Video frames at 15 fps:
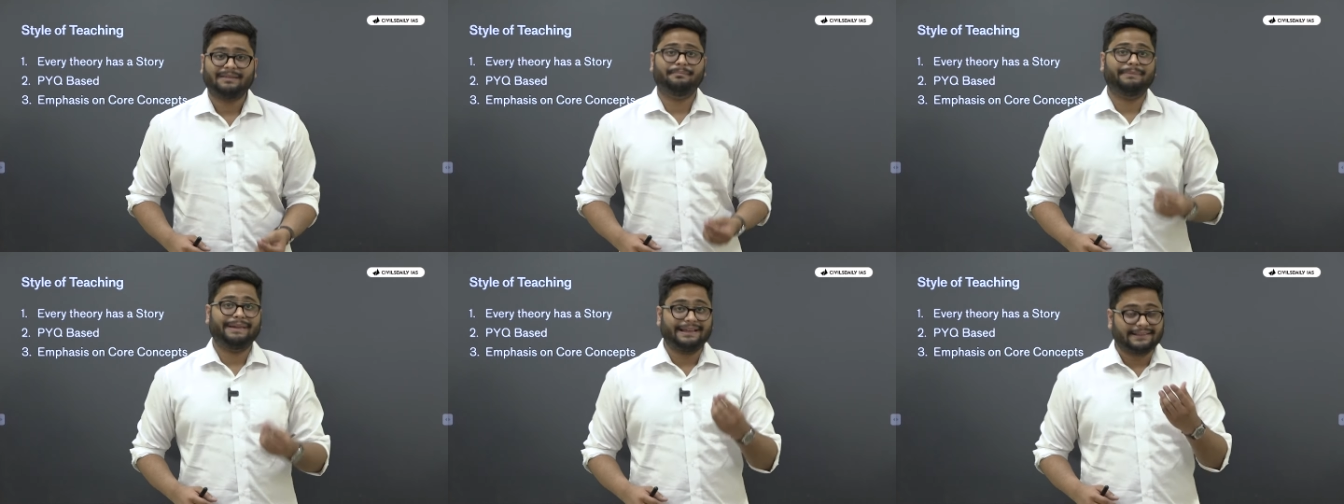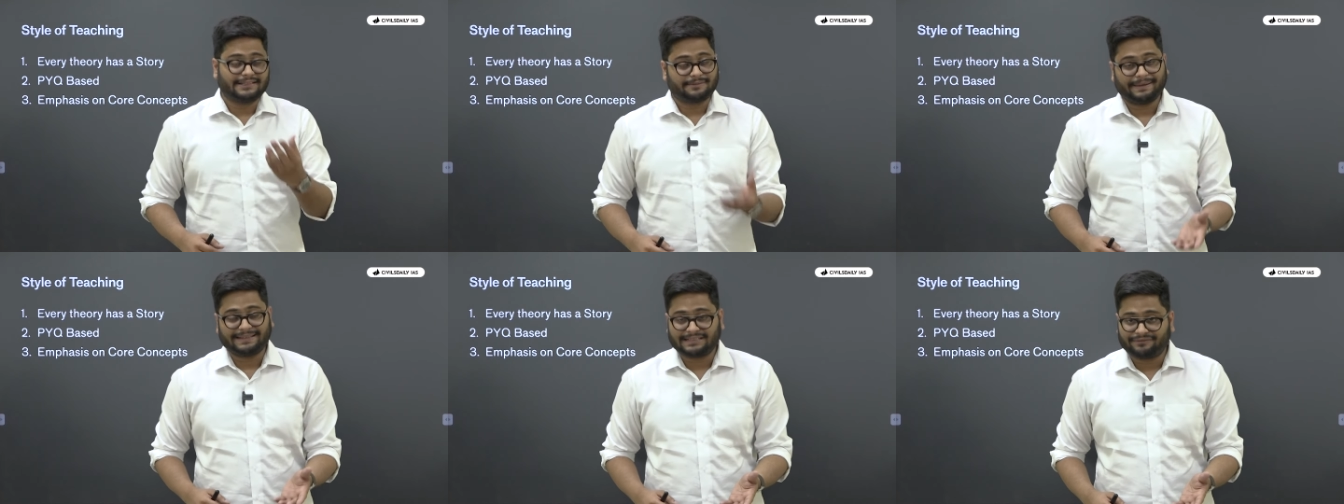Main
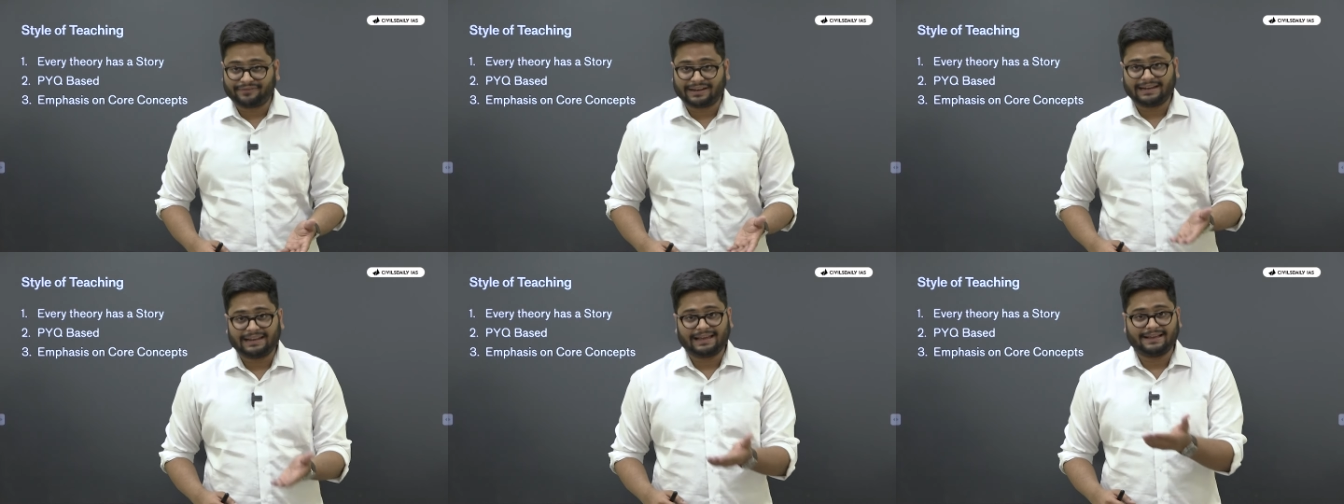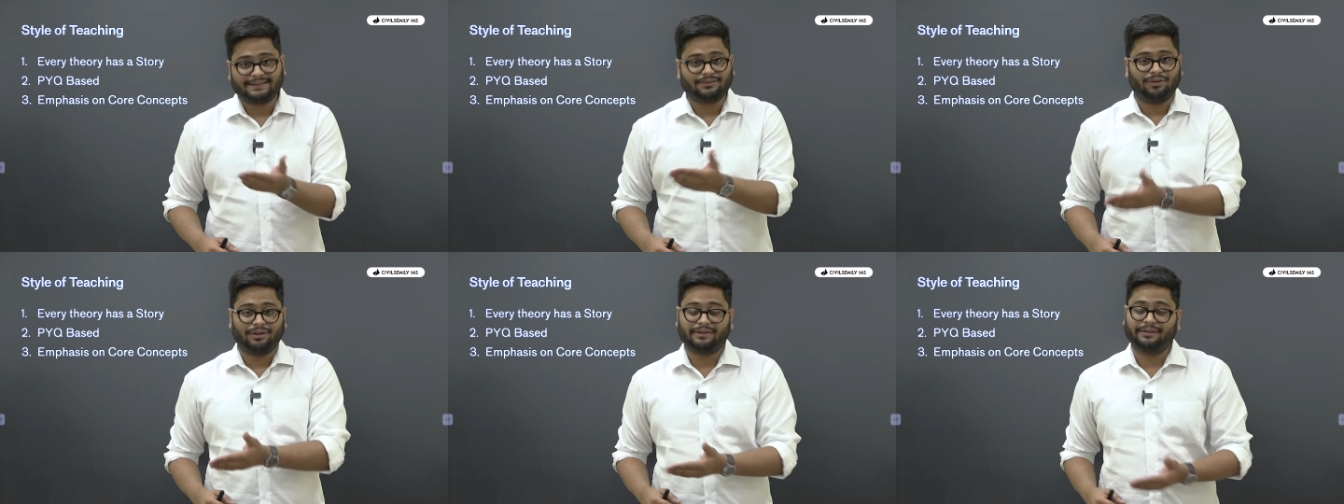specifically
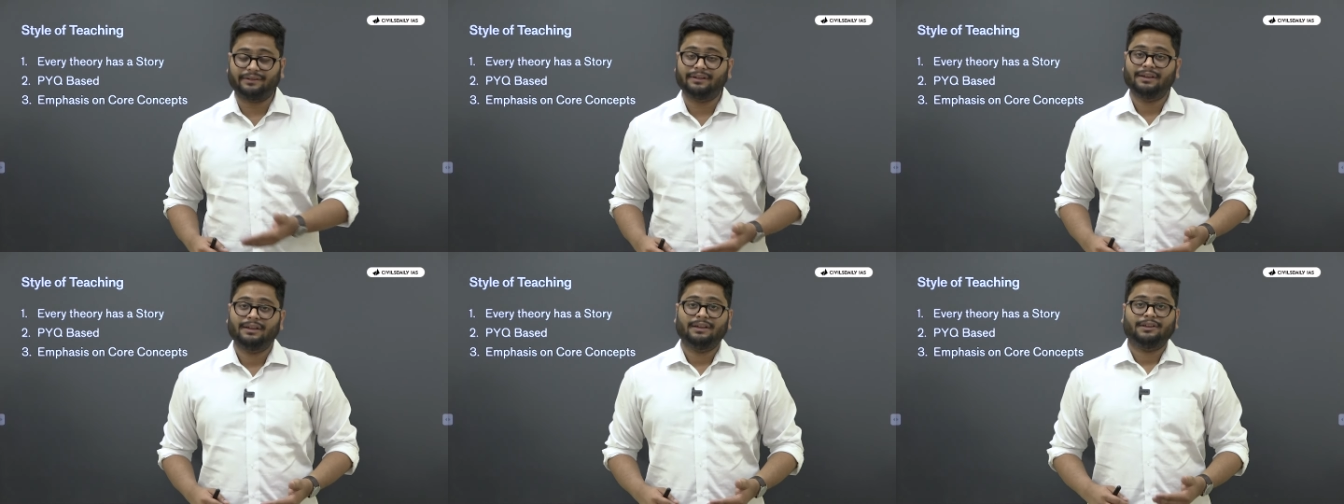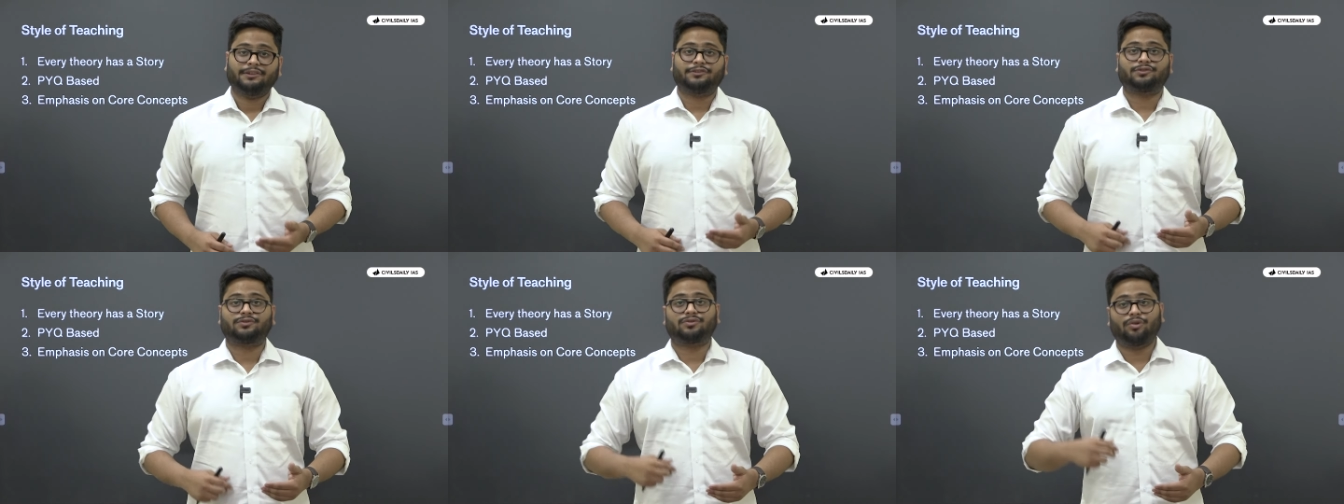has gotten
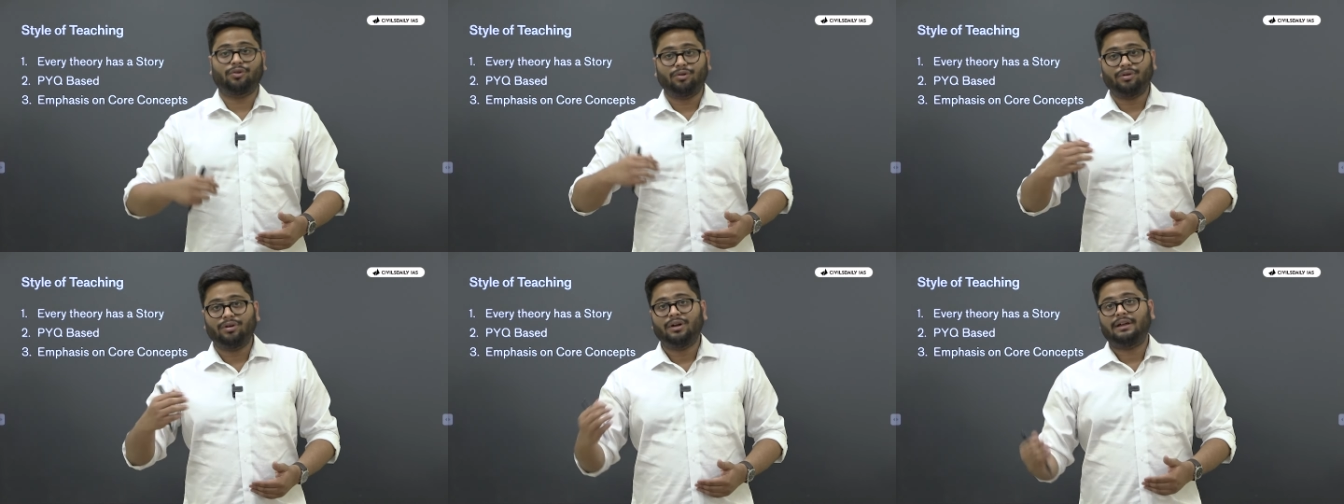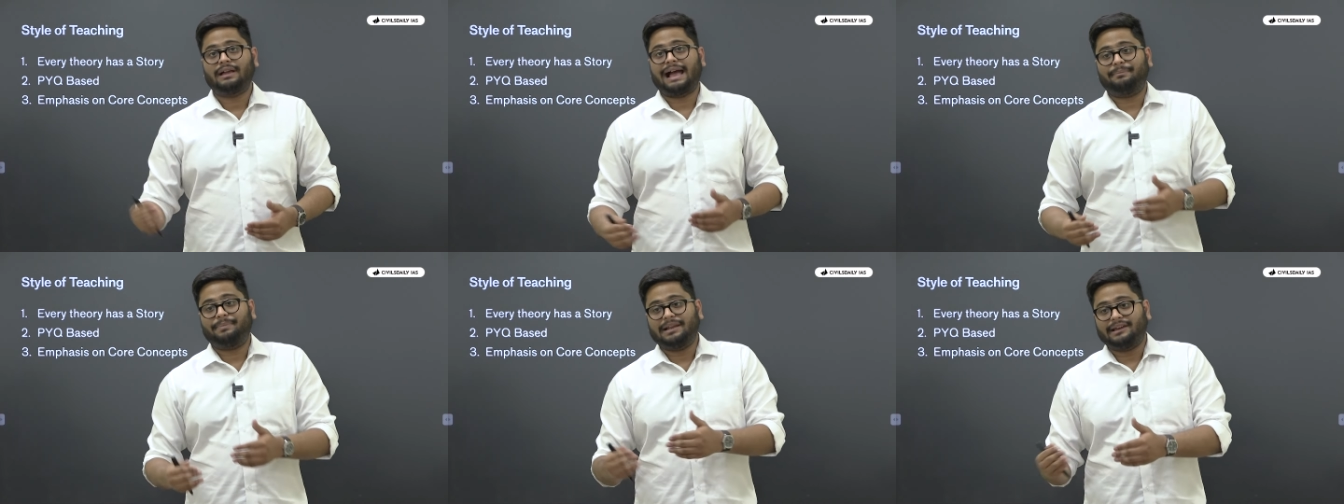so
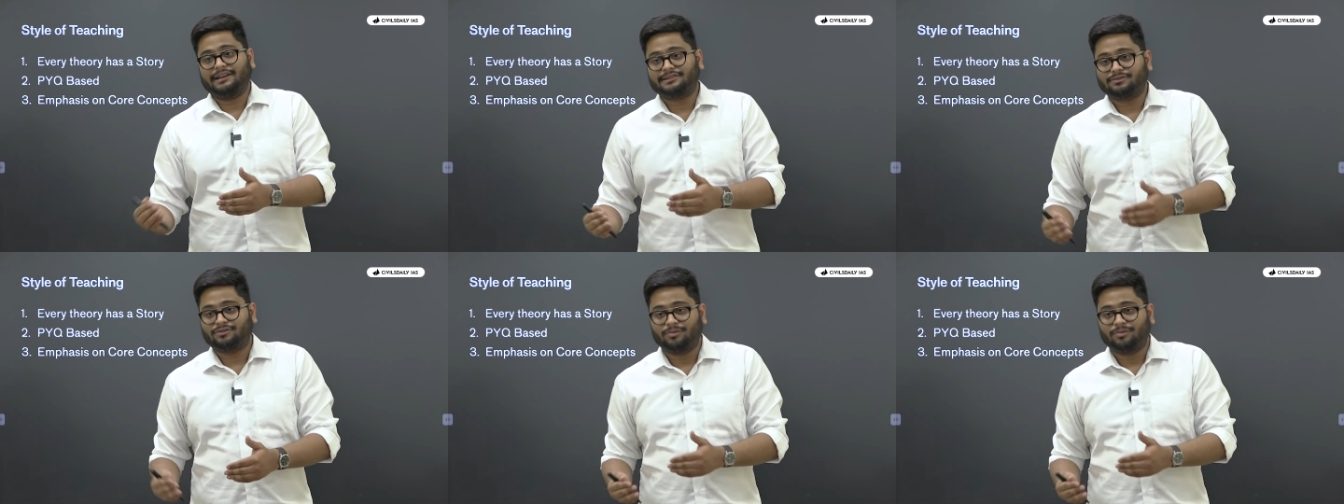application,